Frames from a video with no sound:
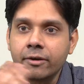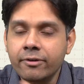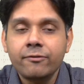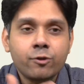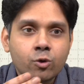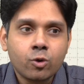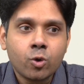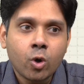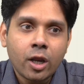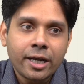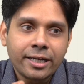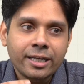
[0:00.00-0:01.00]
Even if you
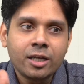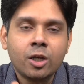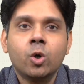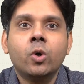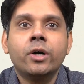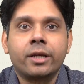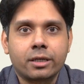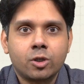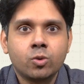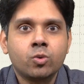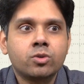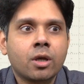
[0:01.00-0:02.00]
go a little lower
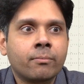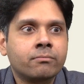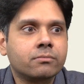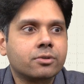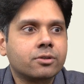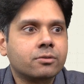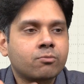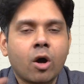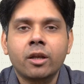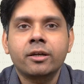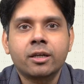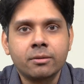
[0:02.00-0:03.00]
to some
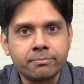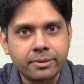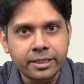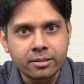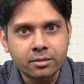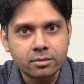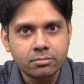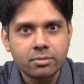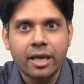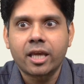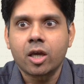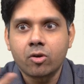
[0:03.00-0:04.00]
smaller companies
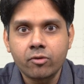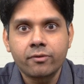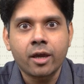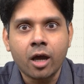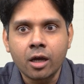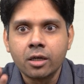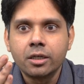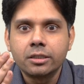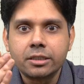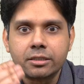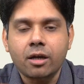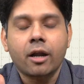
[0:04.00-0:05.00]
like IQVIA,
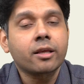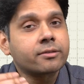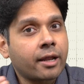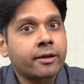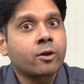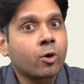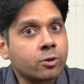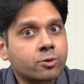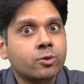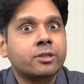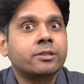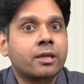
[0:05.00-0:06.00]
the starting salary
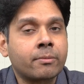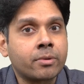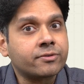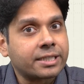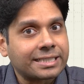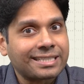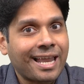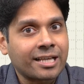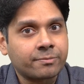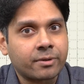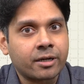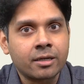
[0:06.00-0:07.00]
also is above 6
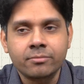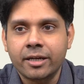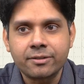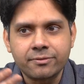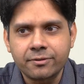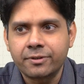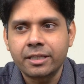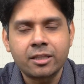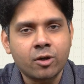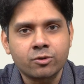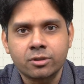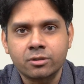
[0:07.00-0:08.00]
lakhs per annum. That is
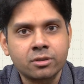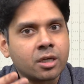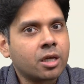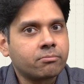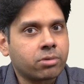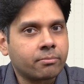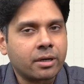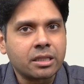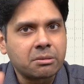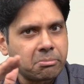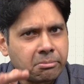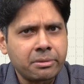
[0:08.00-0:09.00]
50,000 per
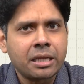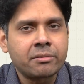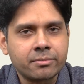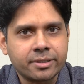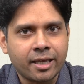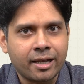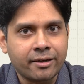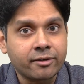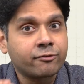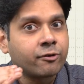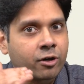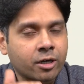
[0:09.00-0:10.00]
month minimum salary
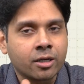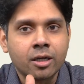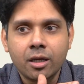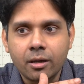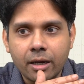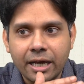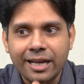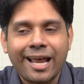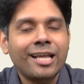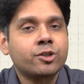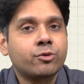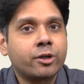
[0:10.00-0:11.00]
for a
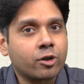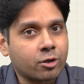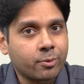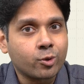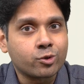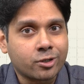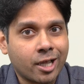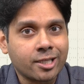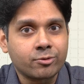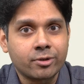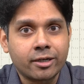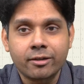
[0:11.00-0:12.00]
graduate or a
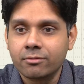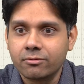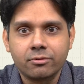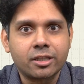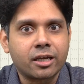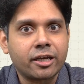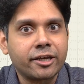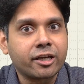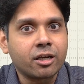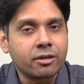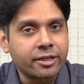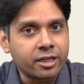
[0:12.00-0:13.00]
postgraduate with a
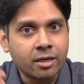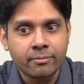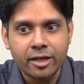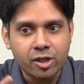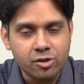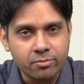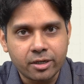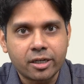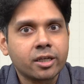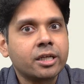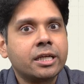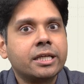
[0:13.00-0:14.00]
clinical data
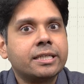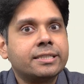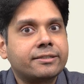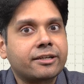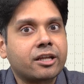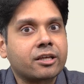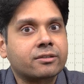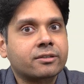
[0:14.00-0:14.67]
management training